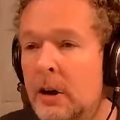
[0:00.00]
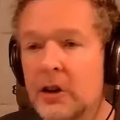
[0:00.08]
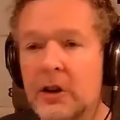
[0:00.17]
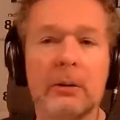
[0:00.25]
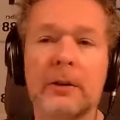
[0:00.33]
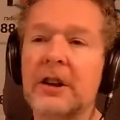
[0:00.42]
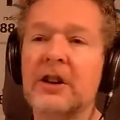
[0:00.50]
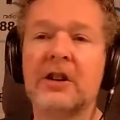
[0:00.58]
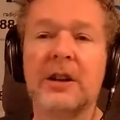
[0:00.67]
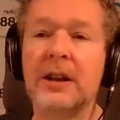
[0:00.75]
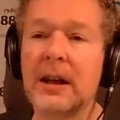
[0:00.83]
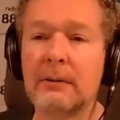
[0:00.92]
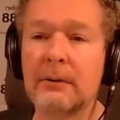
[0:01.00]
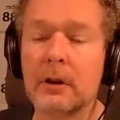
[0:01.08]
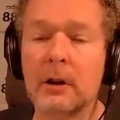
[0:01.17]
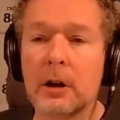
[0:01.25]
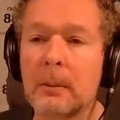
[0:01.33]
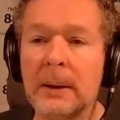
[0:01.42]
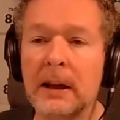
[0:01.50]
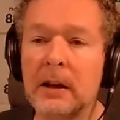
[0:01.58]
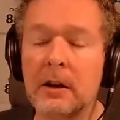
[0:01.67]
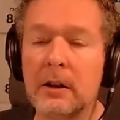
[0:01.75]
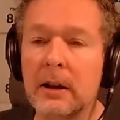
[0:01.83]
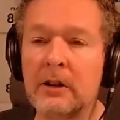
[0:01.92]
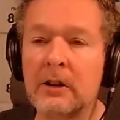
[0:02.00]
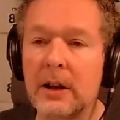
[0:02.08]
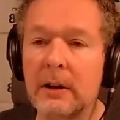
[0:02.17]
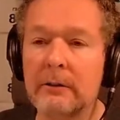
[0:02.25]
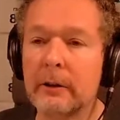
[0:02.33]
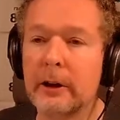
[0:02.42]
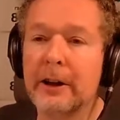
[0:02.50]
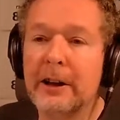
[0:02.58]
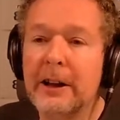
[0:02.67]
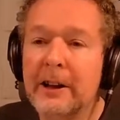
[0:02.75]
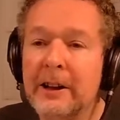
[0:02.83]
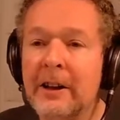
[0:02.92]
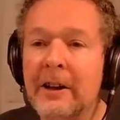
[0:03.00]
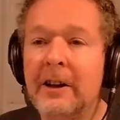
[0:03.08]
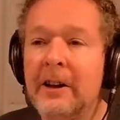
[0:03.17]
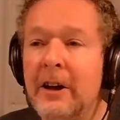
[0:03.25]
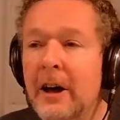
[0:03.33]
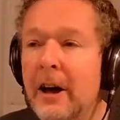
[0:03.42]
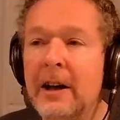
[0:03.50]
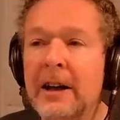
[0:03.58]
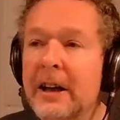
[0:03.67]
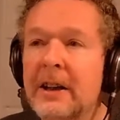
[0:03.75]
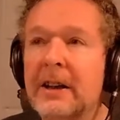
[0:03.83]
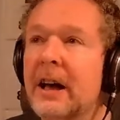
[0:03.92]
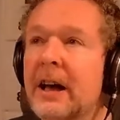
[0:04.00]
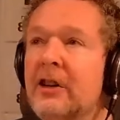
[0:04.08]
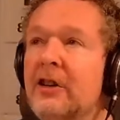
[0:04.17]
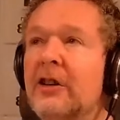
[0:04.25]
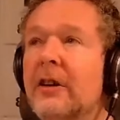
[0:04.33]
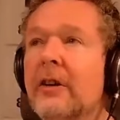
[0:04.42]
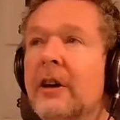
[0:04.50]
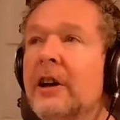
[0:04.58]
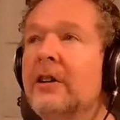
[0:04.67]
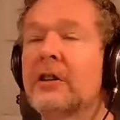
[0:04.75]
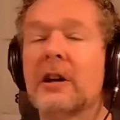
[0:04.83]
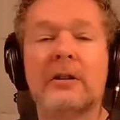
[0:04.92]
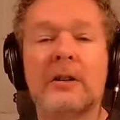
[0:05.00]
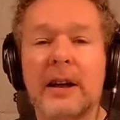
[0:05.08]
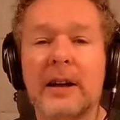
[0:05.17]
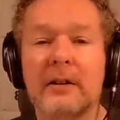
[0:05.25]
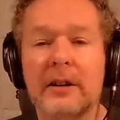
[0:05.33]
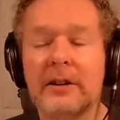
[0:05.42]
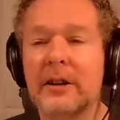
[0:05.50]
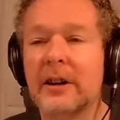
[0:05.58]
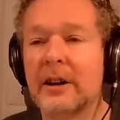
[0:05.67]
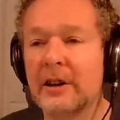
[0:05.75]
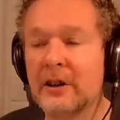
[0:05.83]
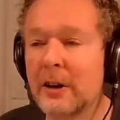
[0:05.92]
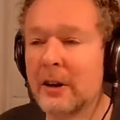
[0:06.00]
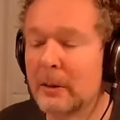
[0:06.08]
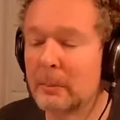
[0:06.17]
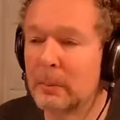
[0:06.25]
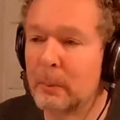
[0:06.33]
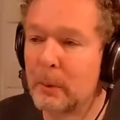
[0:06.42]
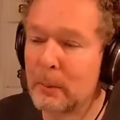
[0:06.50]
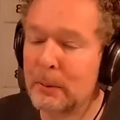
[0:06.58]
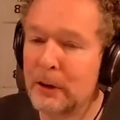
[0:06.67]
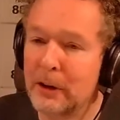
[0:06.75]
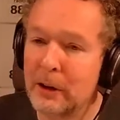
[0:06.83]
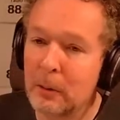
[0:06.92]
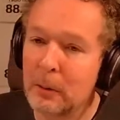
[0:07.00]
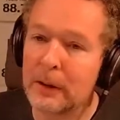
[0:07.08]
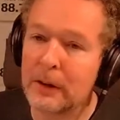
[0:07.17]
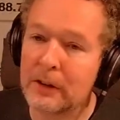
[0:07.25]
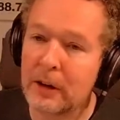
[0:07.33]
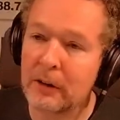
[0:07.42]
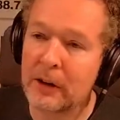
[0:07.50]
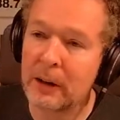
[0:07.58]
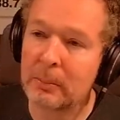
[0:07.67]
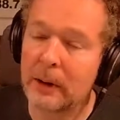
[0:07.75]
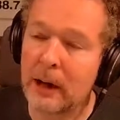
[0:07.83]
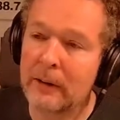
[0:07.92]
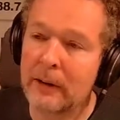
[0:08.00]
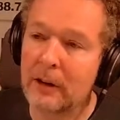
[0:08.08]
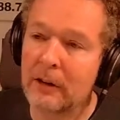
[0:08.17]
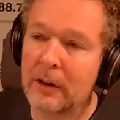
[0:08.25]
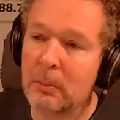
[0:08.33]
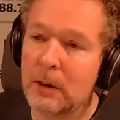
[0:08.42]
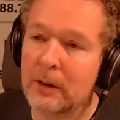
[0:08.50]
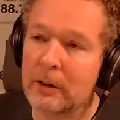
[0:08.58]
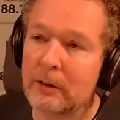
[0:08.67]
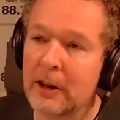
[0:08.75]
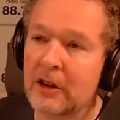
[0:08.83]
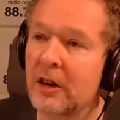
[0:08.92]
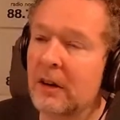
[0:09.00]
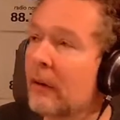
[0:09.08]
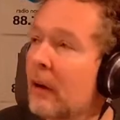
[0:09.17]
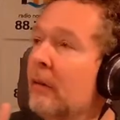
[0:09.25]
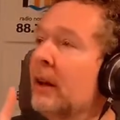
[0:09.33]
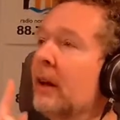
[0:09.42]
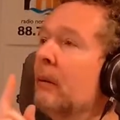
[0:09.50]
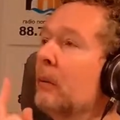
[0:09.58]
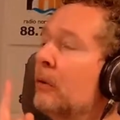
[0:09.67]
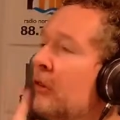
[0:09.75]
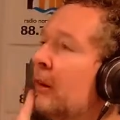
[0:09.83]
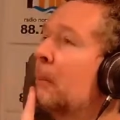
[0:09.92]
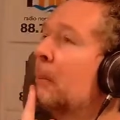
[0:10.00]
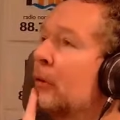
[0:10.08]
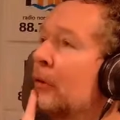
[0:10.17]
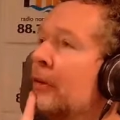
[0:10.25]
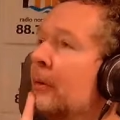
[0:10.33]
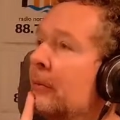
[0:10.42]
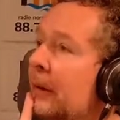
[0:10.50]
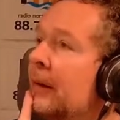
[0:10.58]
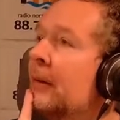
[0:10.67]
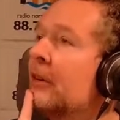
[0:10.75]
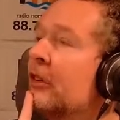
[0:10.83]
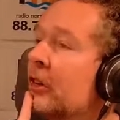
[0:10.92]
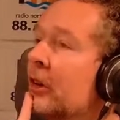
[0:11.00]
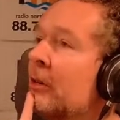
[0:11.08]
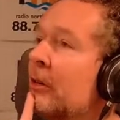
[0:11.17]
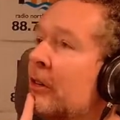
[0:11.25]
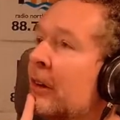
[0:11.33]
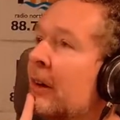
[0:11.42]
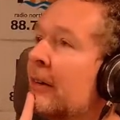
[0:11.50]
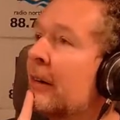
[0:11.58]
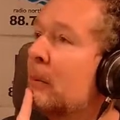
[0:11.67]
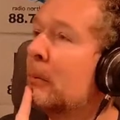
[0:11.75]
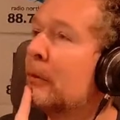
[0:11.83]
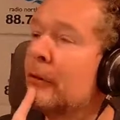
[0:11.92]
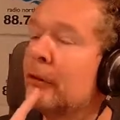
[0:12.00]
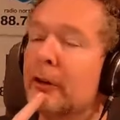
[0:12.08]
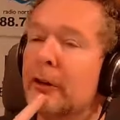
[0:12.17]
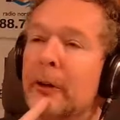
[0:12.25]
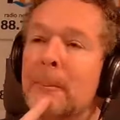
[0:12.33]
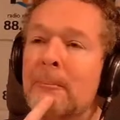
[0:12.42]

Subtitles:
So on this there's never any indication that things go down, is there? It's property always goes up and it goes in one direction. If only there was some modern event that showed us how that wasn't true.